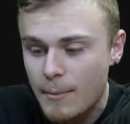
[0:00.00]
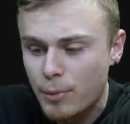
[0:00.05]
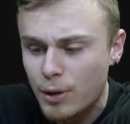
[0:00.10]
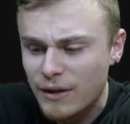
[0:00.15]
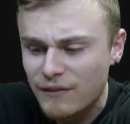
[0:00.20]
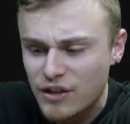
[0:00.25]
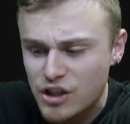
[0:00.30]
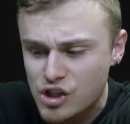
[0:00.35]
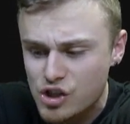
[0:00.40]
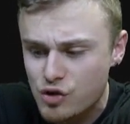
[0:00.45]

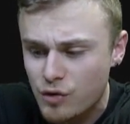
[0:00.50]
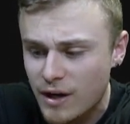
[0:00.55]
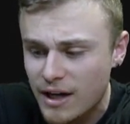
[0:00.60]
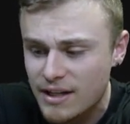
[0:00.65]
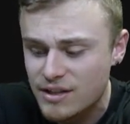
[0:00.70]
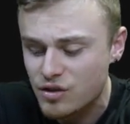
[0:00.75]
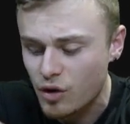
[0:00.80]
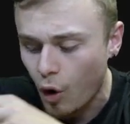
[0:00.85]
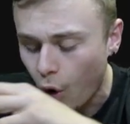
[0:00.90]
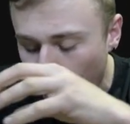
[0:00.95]
previous
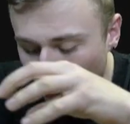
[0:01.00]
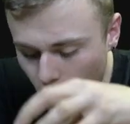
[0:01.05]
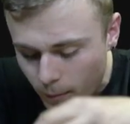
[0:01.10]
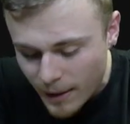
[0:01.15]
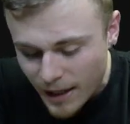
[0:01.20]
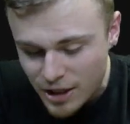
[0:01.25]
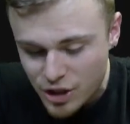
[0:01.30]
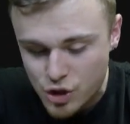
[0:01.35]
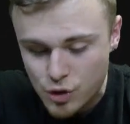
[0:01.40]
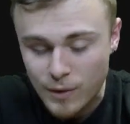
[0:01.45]
trades, all
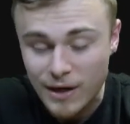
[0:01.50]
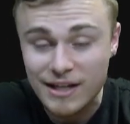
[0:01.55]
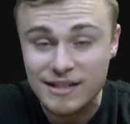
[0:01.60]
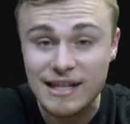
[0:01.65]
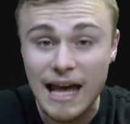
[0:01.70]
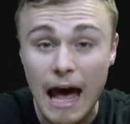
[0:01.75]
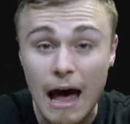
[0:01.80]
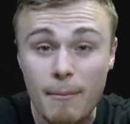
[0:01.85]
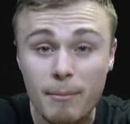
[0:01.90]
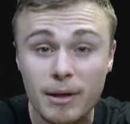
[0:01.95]
my
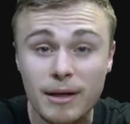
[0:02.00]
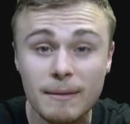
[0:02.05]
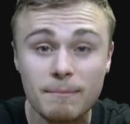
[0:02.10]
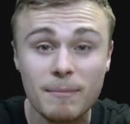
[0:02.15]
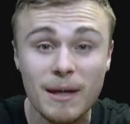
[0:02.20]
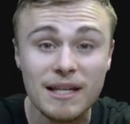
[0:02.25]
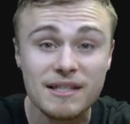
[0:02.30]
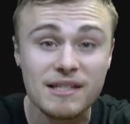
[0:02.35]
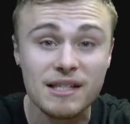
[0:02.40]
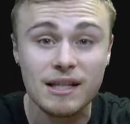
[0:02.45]
trades happening,
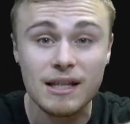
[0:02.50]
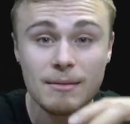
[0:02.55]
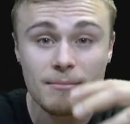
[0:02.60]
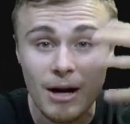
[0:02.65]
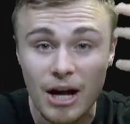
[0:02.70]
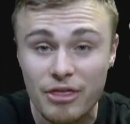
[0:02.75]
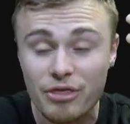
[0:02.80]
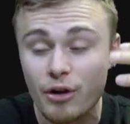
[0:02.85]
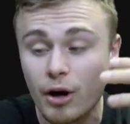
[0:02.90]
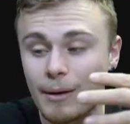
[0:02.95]
basically
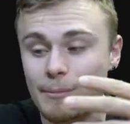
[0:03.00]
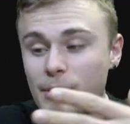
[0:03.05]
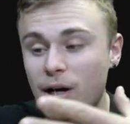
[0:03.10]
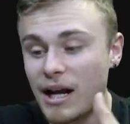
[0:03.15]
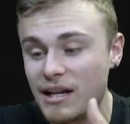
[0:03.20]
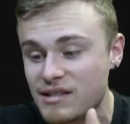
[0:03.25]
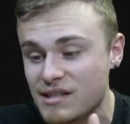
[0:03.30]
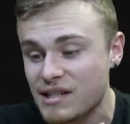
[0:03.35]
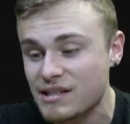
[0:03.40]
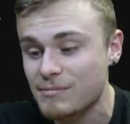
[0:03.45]
my thought
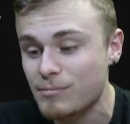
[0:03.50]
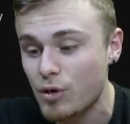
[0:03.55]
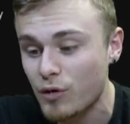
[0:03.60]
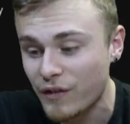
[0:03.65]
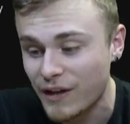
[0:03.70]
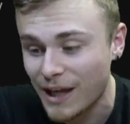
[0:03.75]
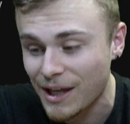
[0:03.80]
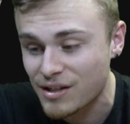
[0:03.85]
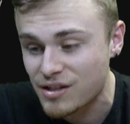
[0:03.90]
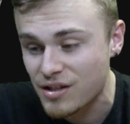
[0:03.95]
process
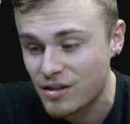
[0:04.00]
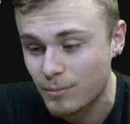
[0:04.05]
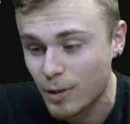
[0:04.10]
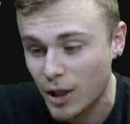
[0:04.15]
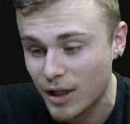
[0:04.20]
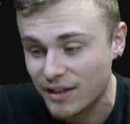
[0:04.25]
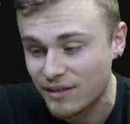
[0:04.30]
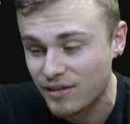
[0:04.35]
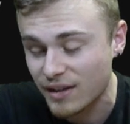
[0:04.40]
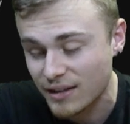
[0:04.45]
moving into the
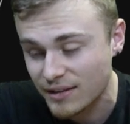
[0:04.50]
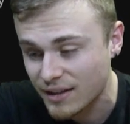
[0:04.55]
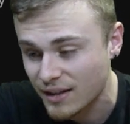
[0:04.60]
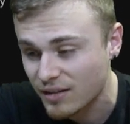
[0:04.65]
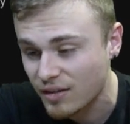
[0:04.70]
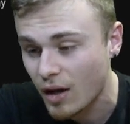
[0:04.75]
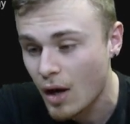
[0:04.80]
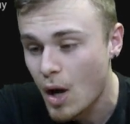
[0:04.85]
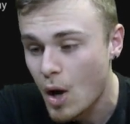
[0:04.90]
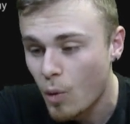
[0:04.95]
markets like
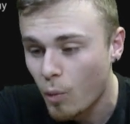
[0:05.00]
this,